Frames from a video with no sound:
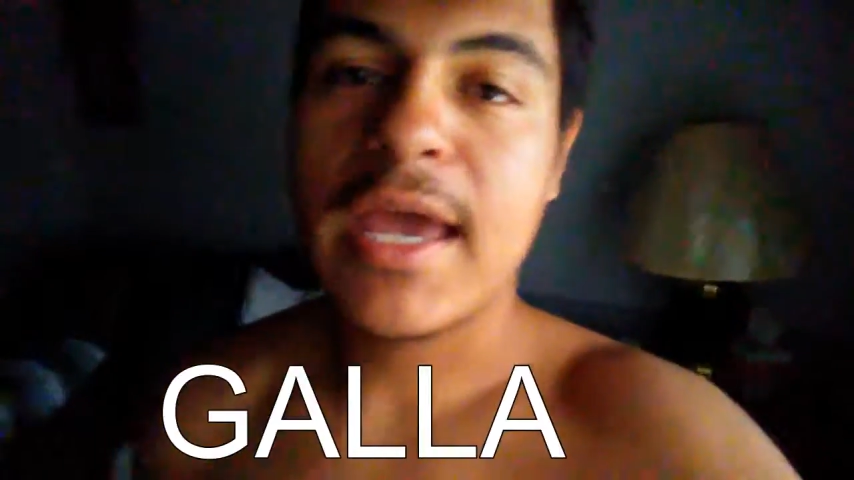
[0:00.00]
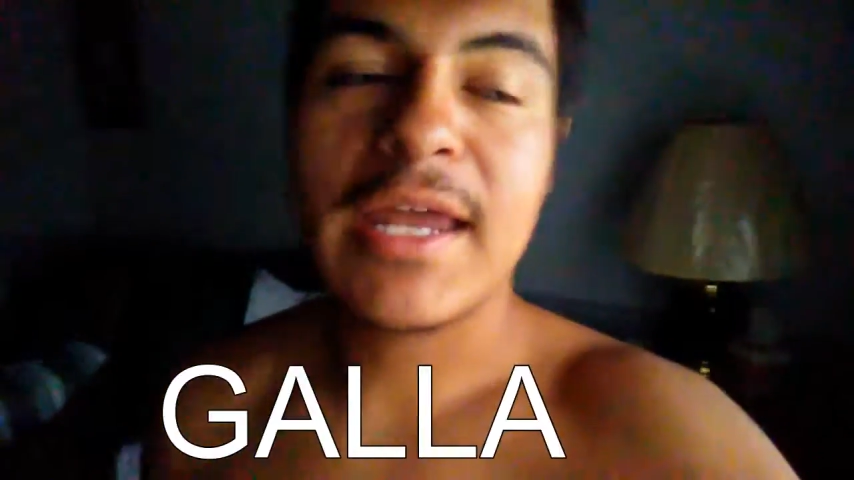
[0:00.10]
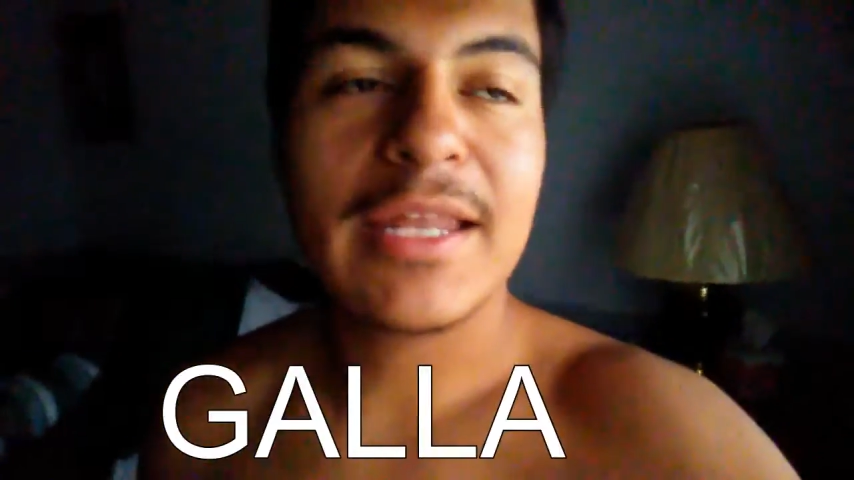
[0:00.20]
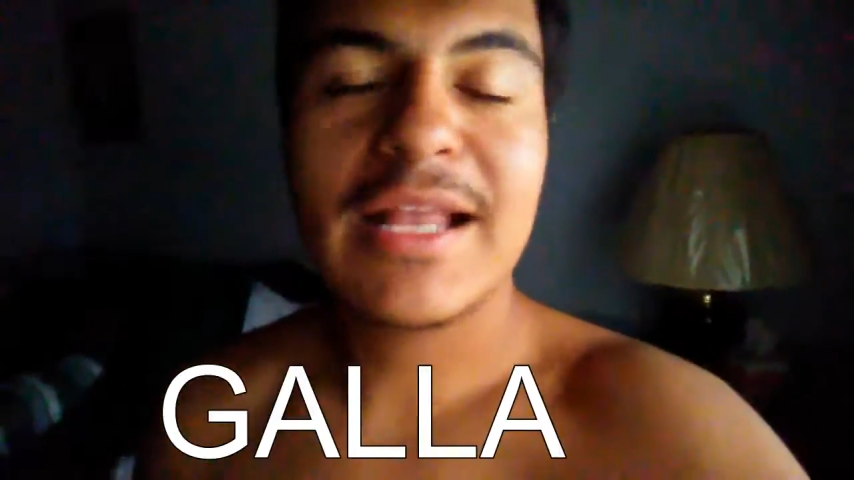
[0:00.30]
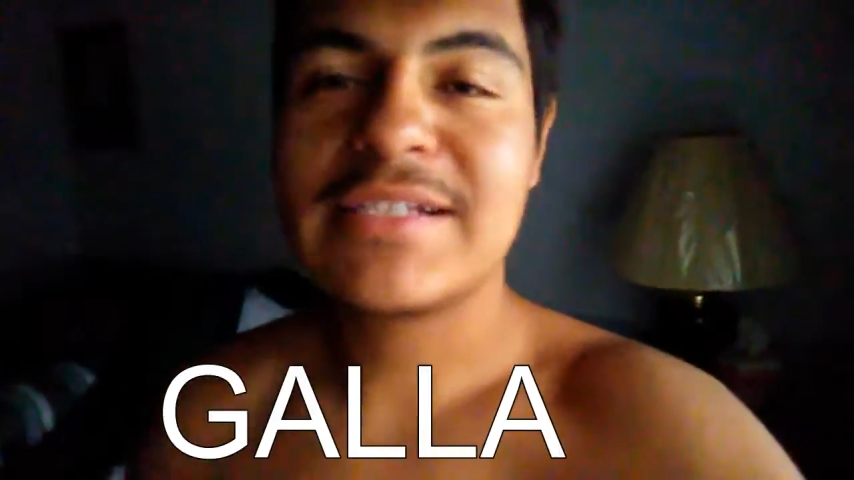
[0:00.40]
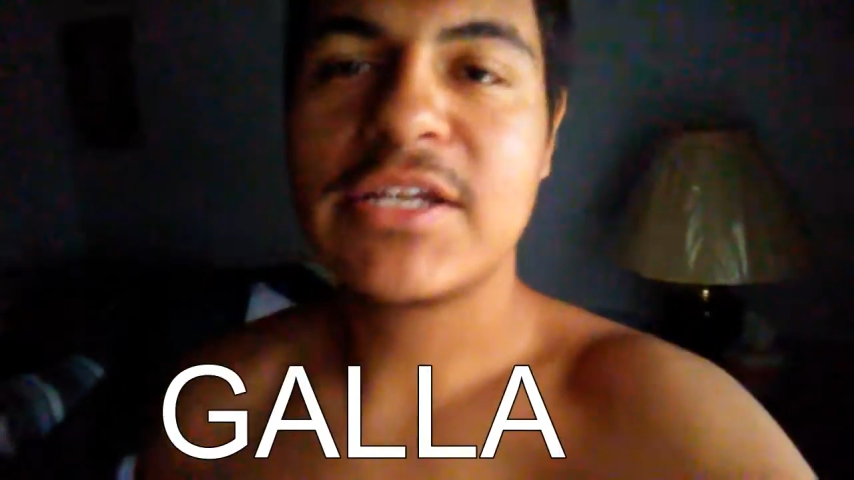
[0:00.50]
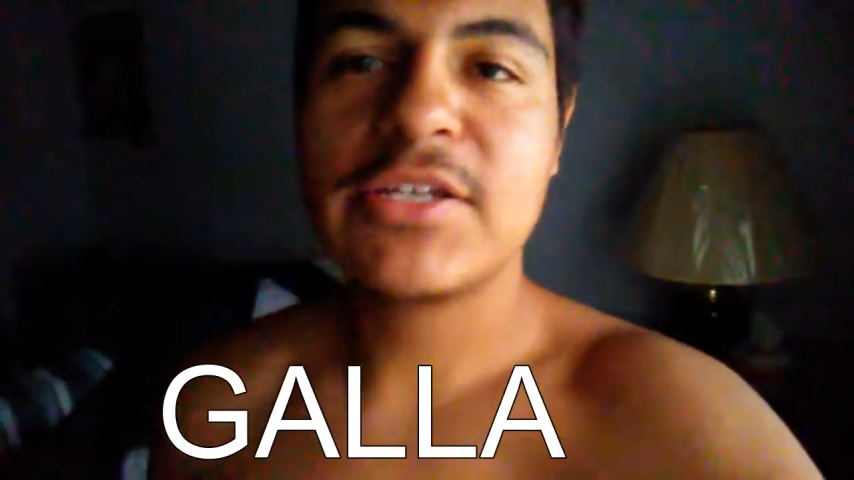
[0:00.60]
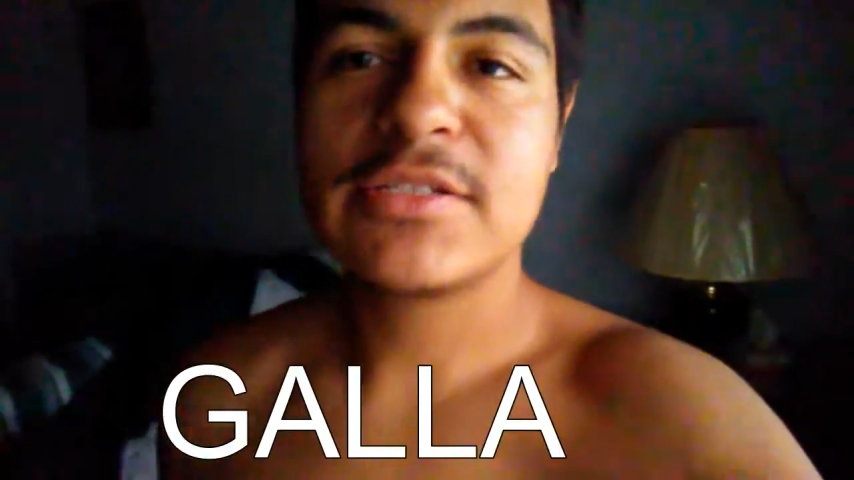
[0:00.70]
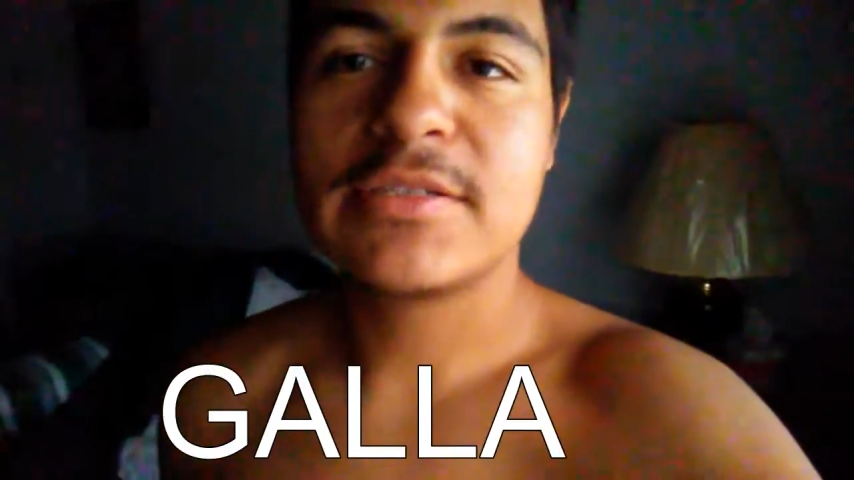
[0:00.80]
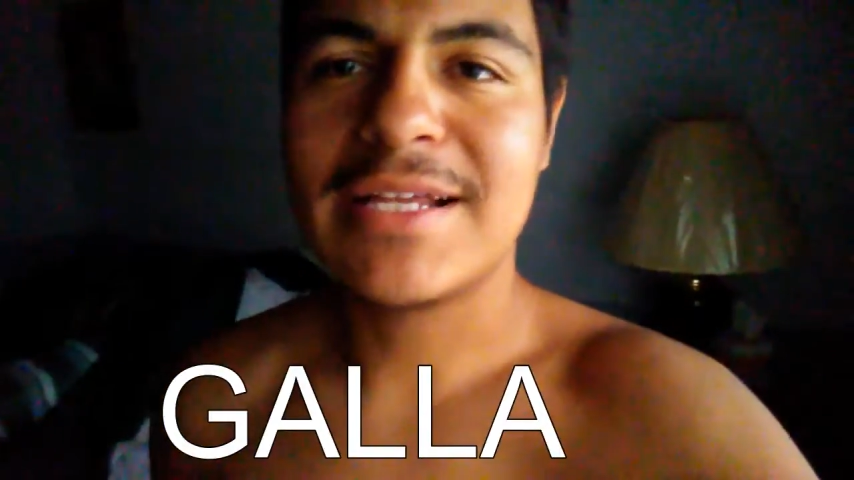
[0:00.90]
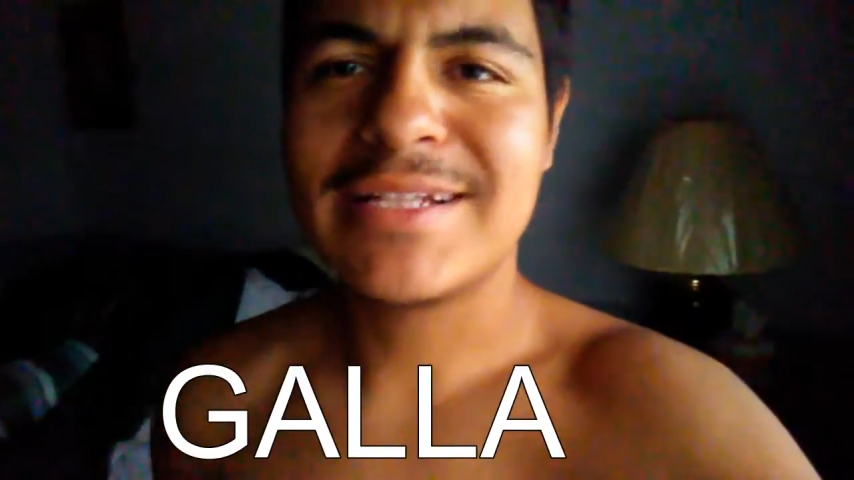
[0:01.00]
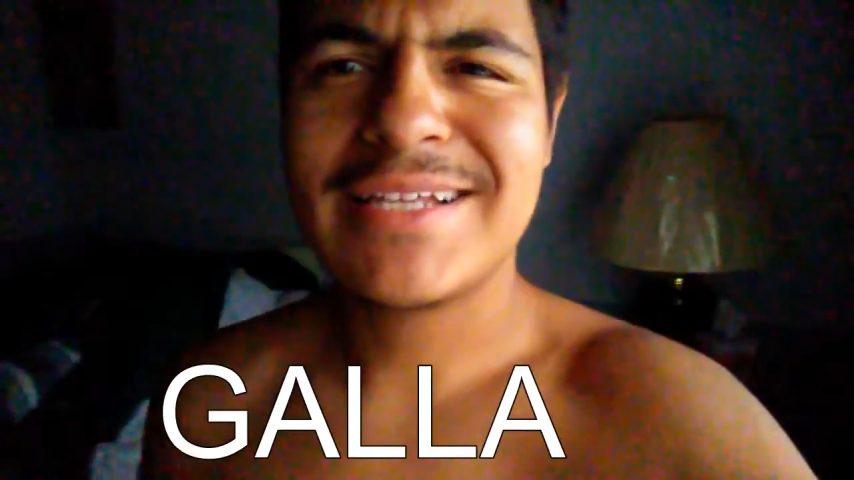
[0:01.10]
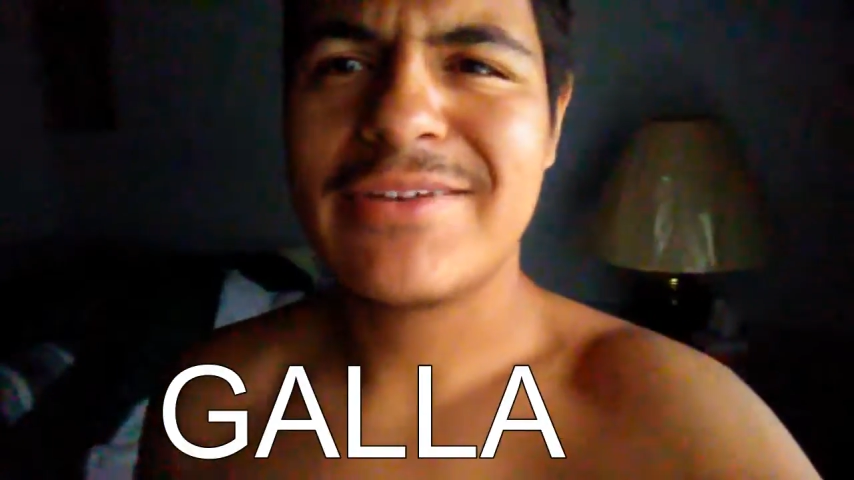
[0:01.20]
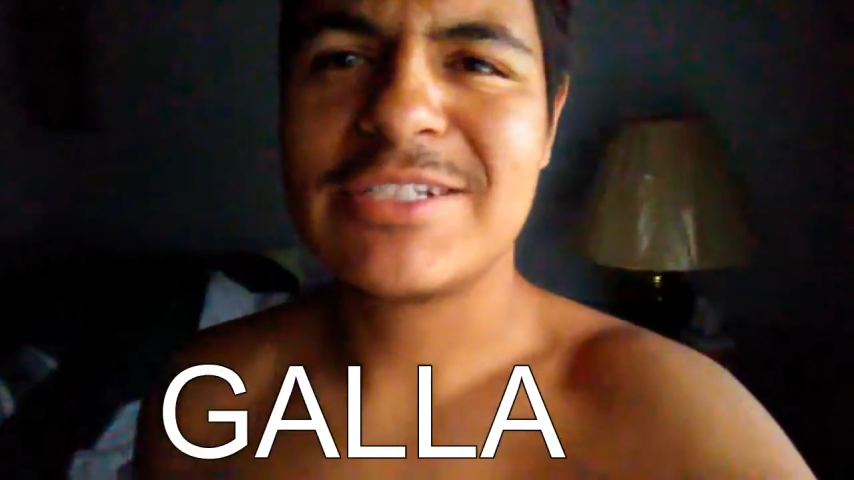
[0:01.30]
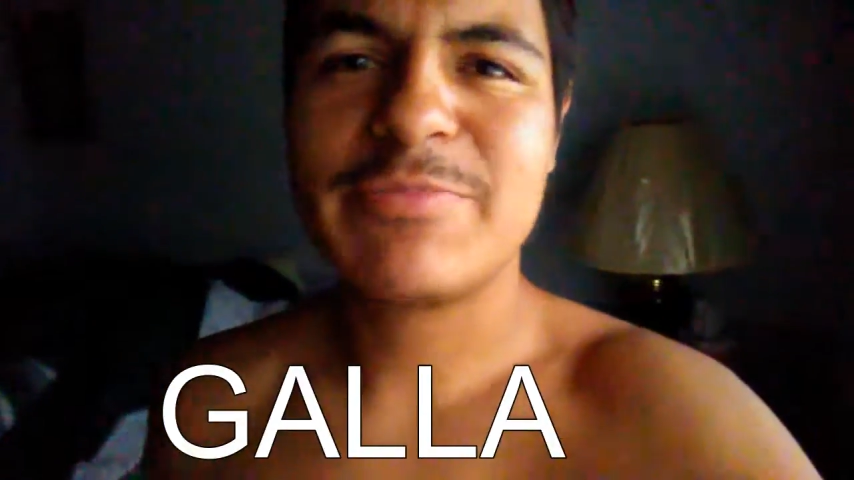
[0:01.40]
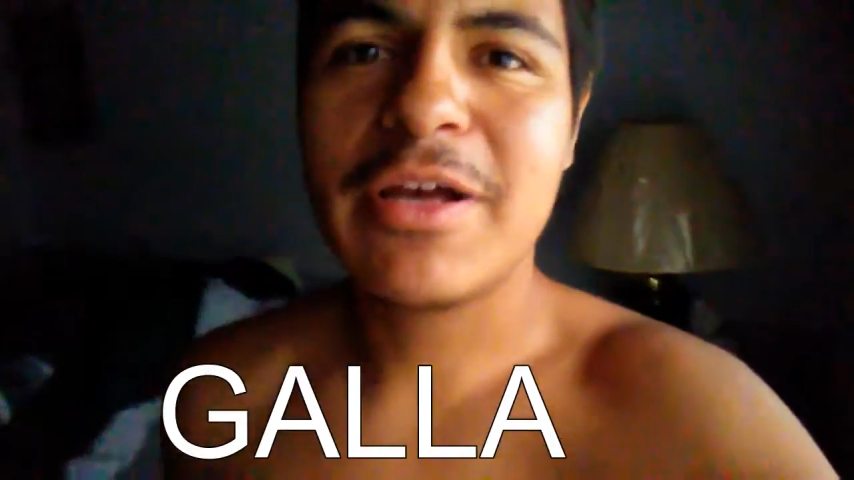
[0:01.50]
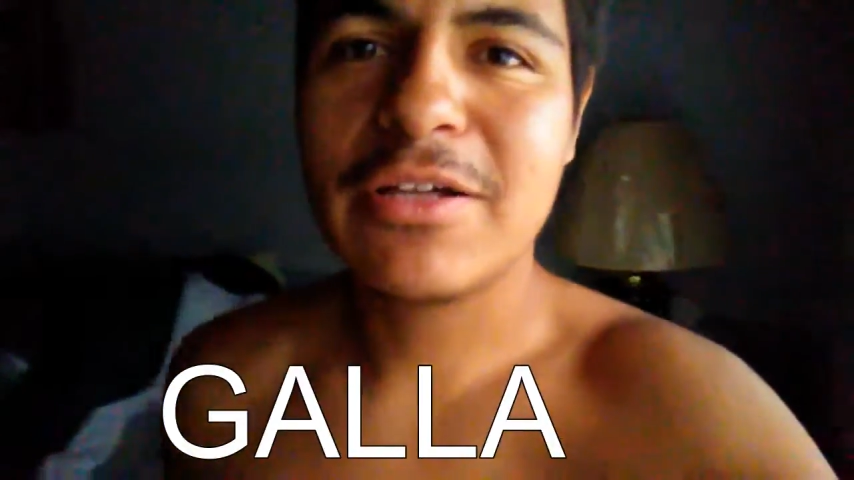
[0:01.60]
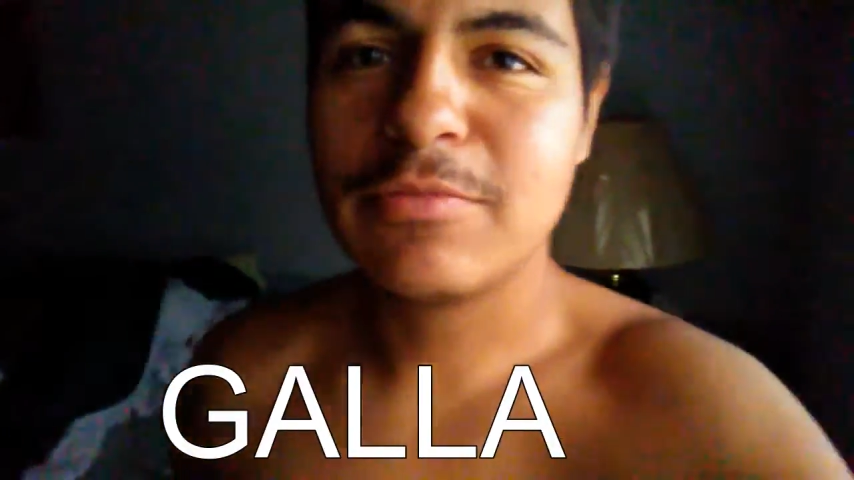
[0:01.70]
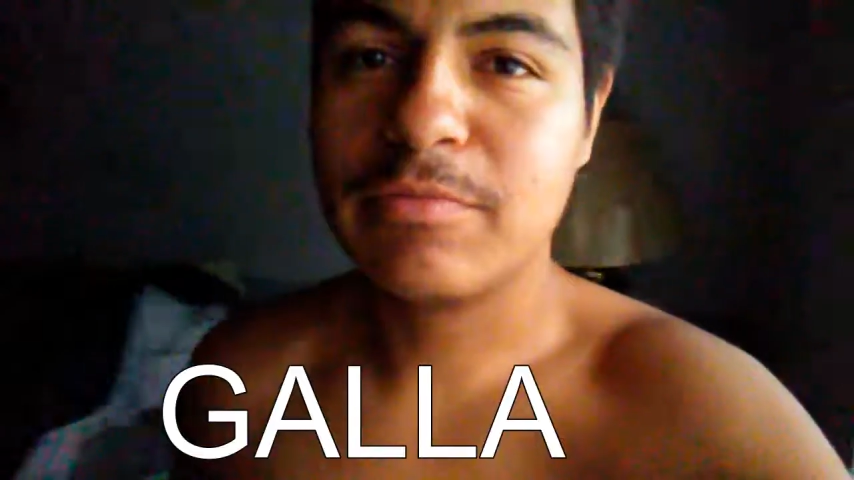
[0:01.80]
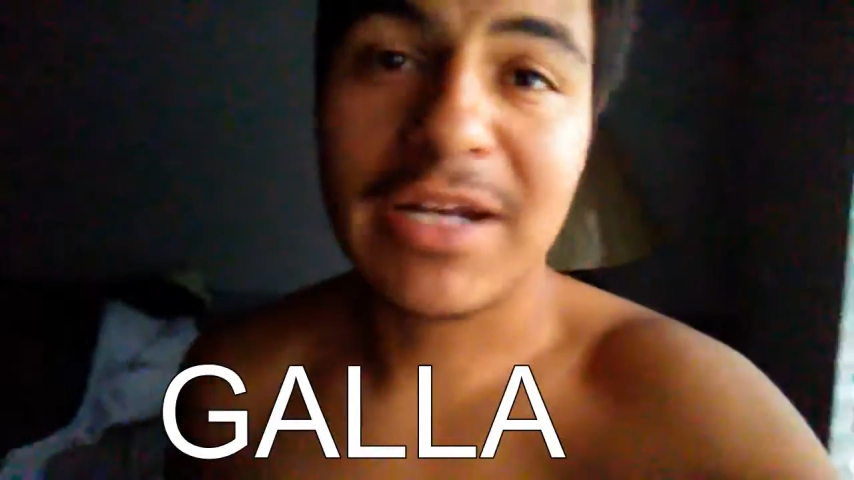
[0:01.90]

And that's how it's spelled.